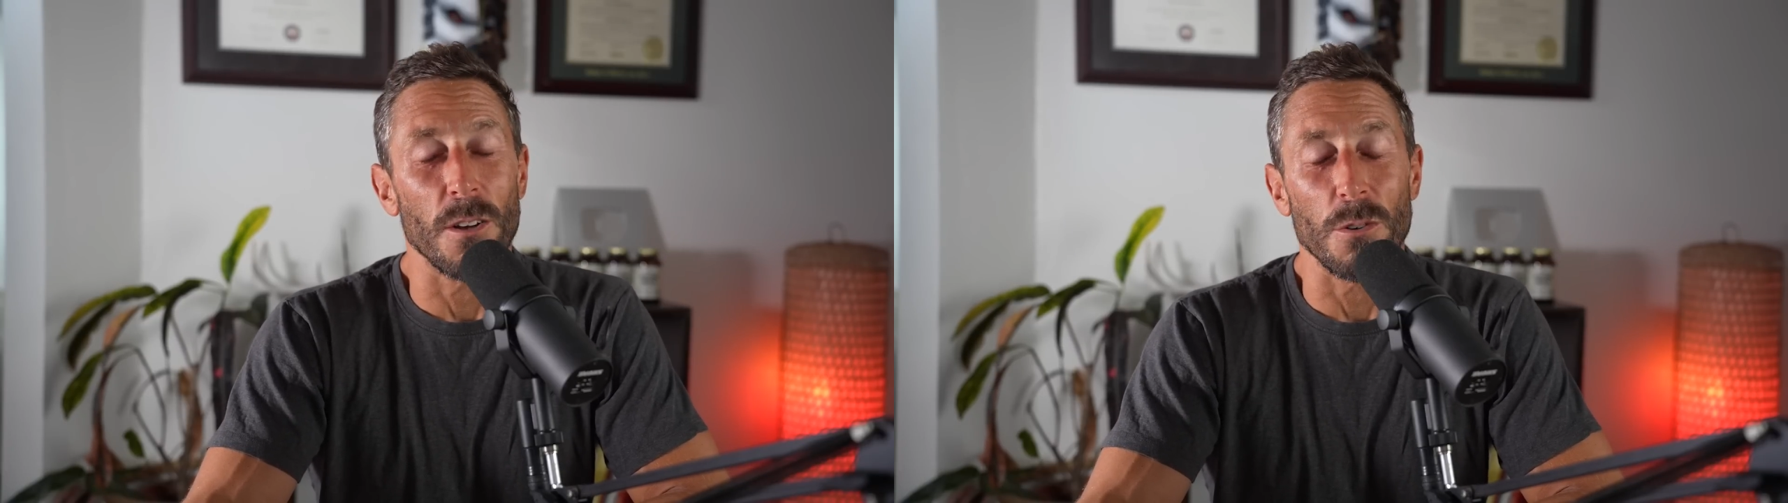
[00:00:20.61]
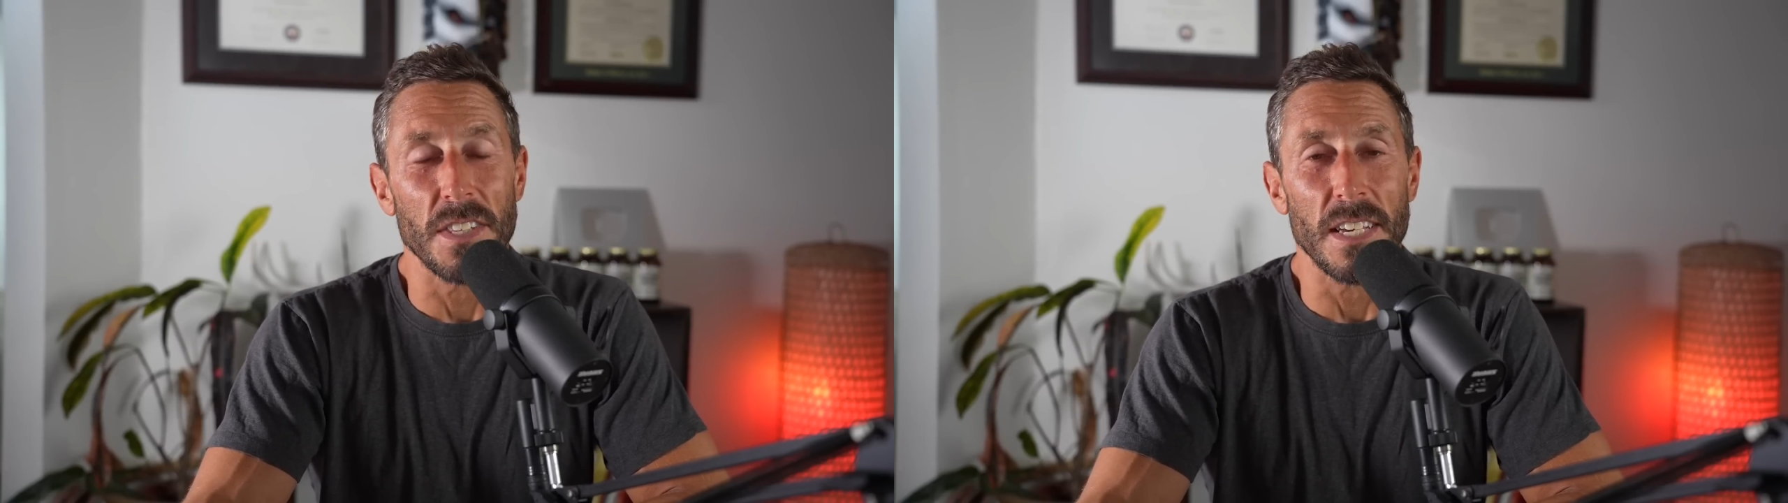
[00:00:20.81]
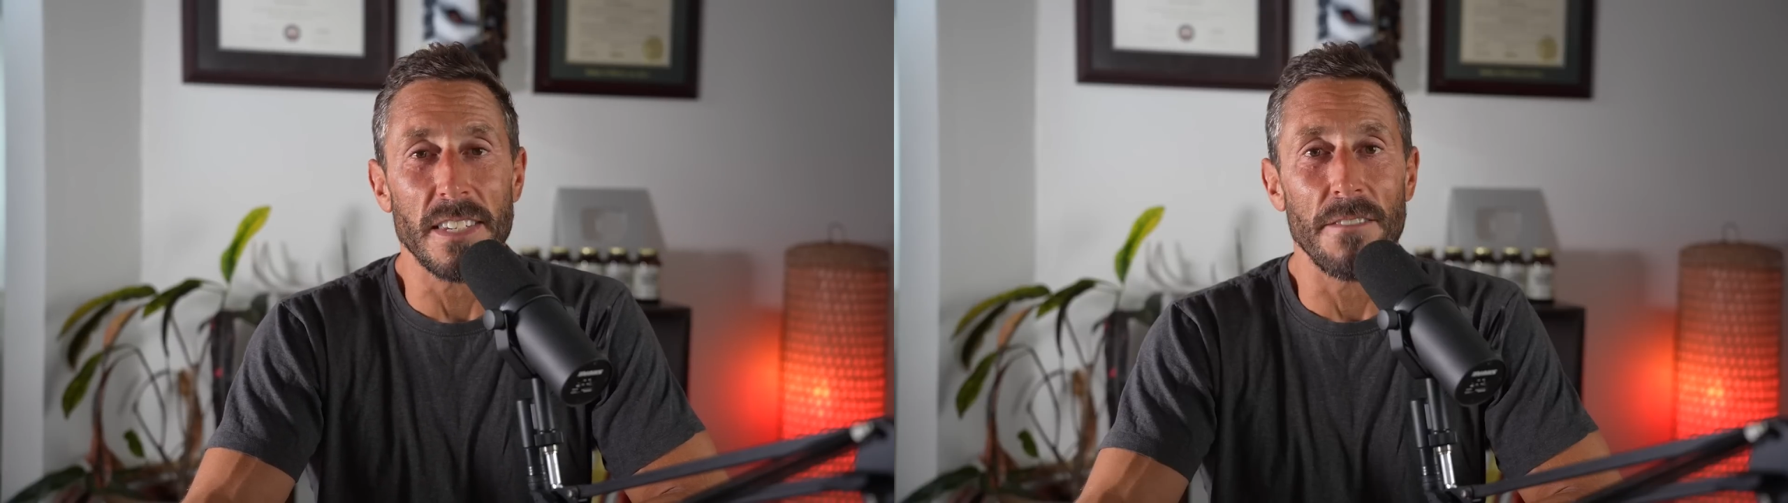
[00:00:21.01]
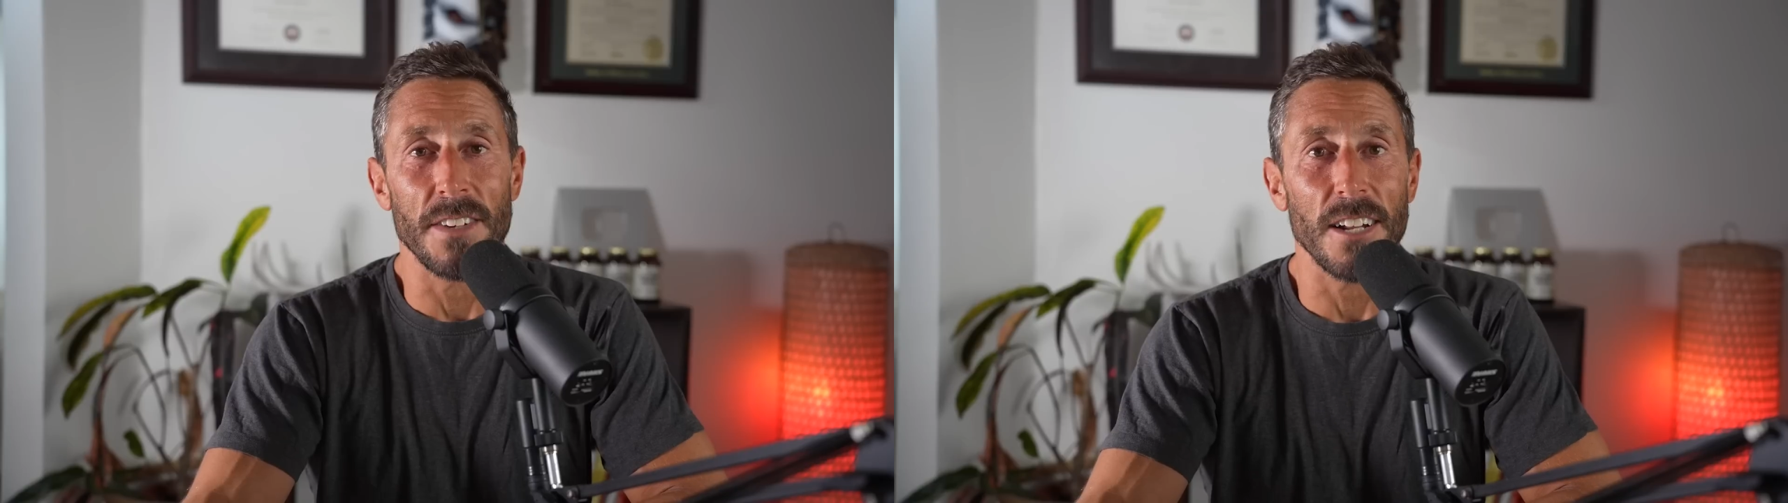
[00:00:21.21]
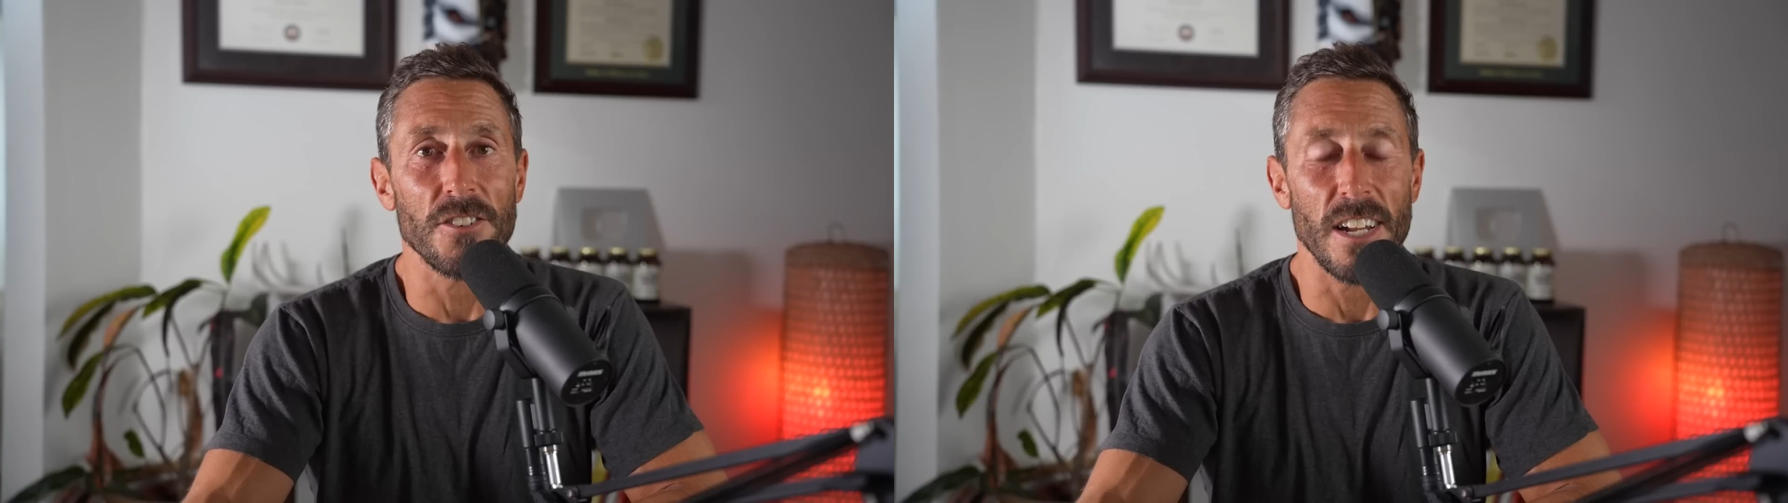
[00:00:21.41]
those things have
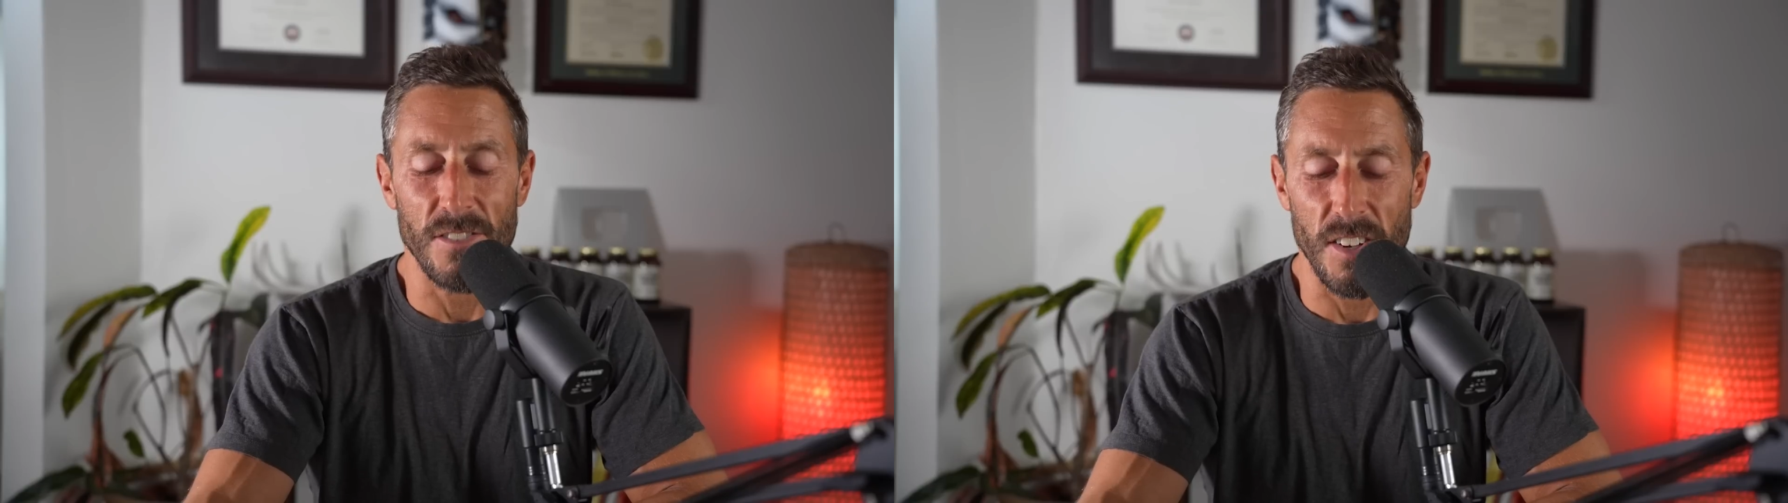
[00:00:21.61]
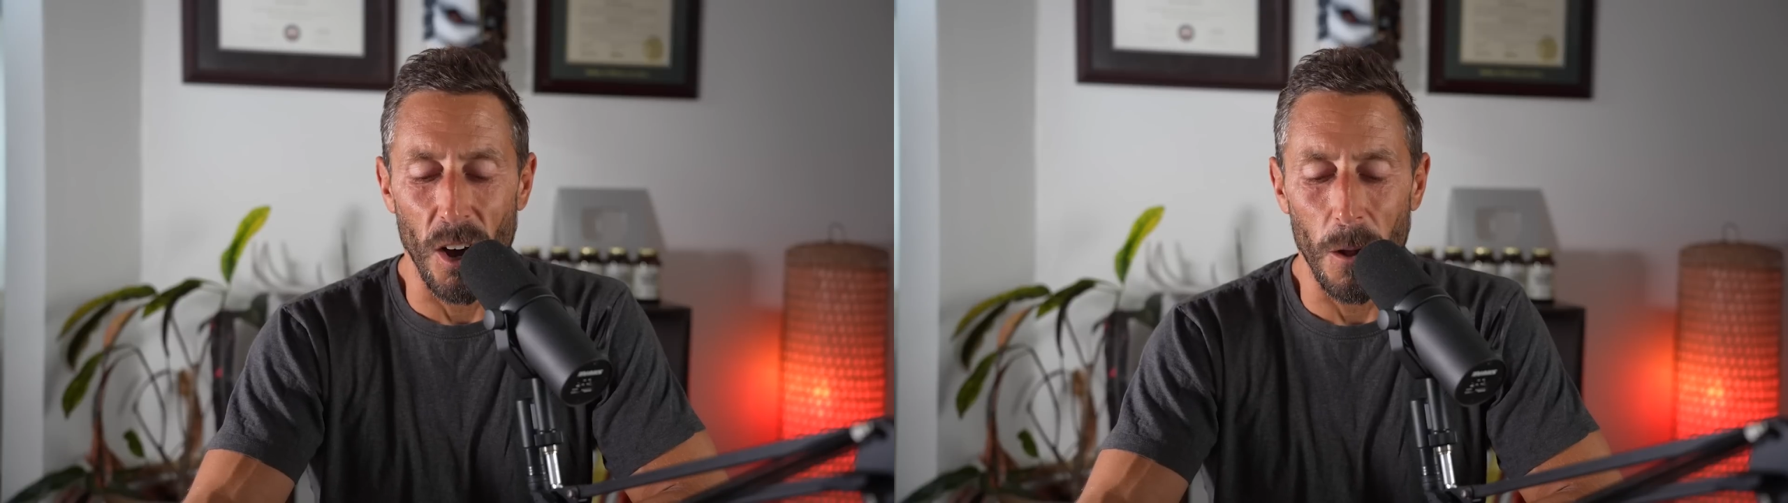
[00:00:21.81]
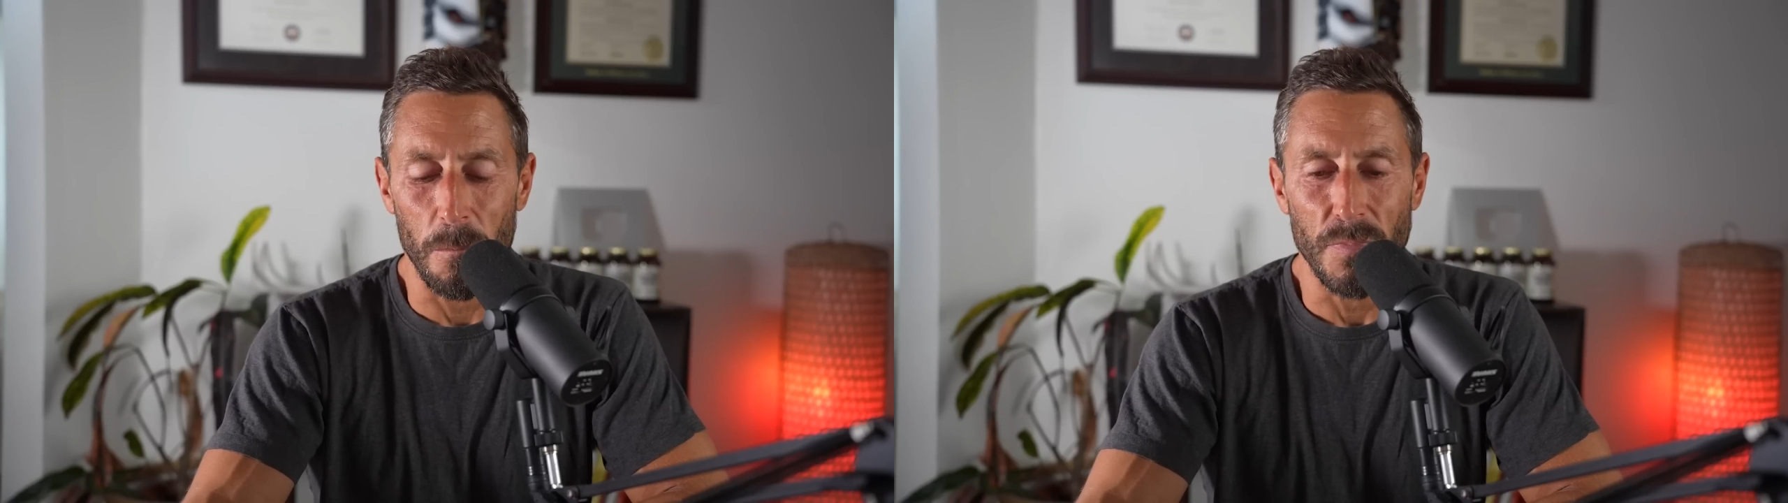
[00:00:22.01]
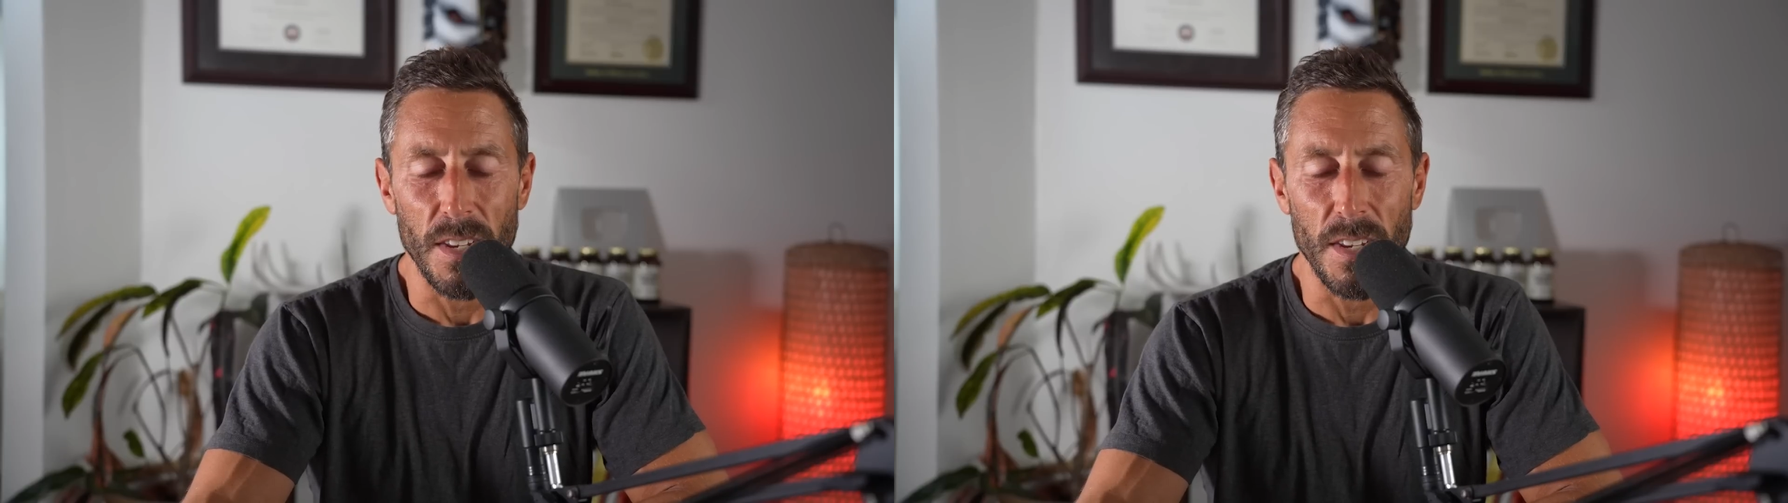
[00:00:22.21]
not changed at all.